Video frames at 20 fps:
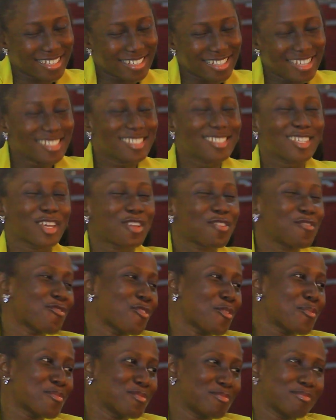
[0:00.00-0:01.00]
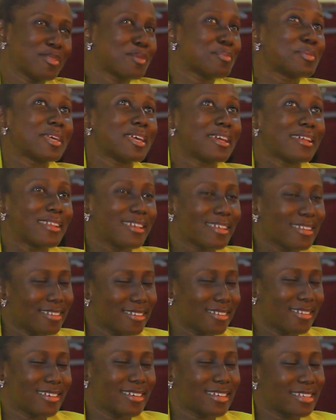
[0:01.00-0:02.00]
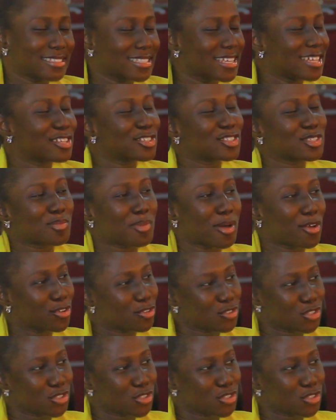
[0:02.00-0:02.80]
Let's take it from the beginning. Tell us about your